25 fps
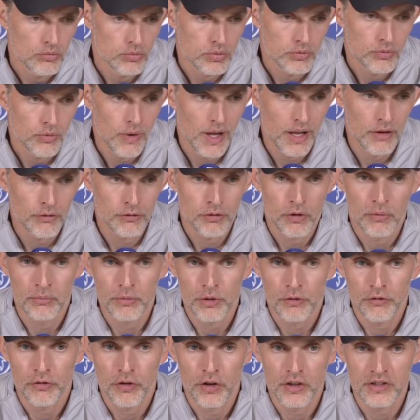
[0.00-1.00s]
Well, from
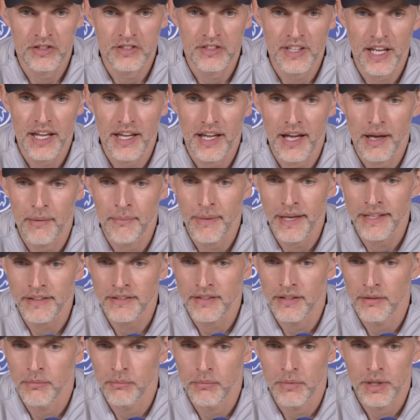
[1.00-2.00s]
the first day I met
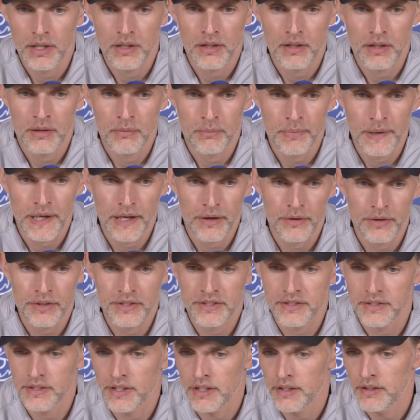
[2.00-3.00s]
him in
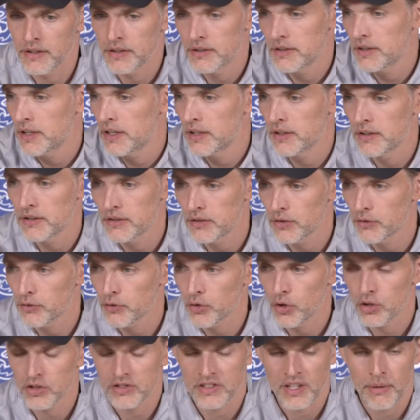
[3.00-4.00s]
Paris, and of
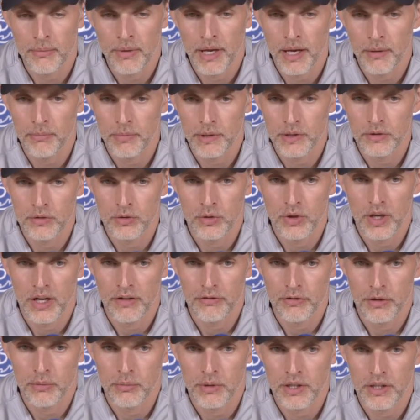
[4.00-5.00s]
course I'm happy to
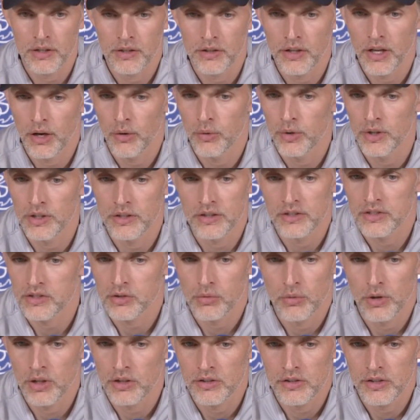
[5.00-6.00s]
have him here now in the
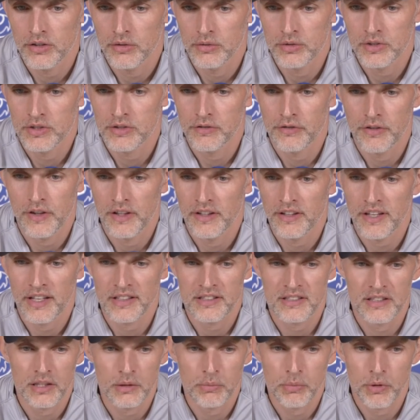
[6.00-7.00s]
squad. He was a
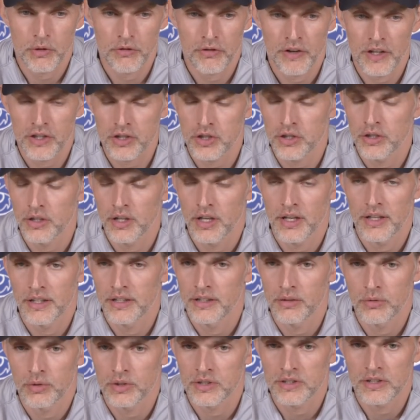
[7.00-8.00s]
fantastic professional, and
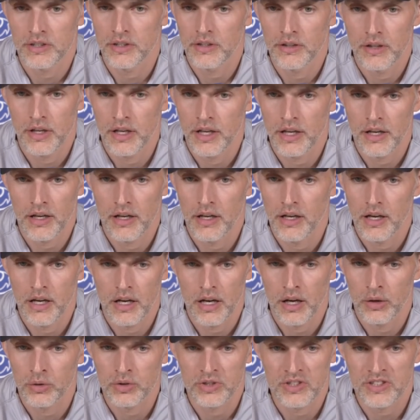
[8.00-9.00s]
he was an
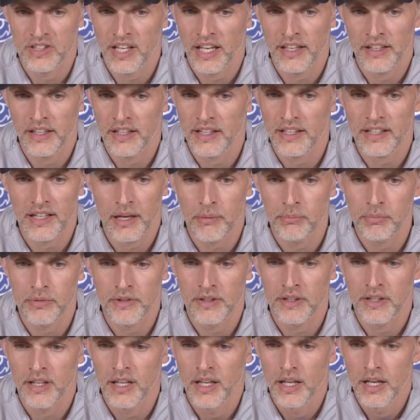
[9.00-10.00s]
outstanding
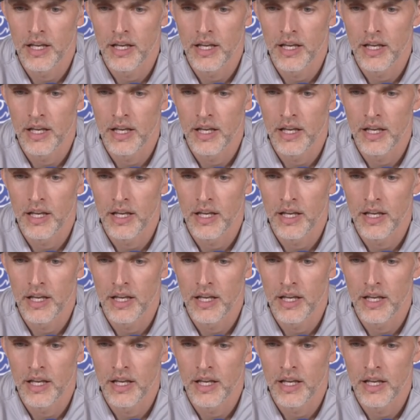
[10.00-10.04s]
captain.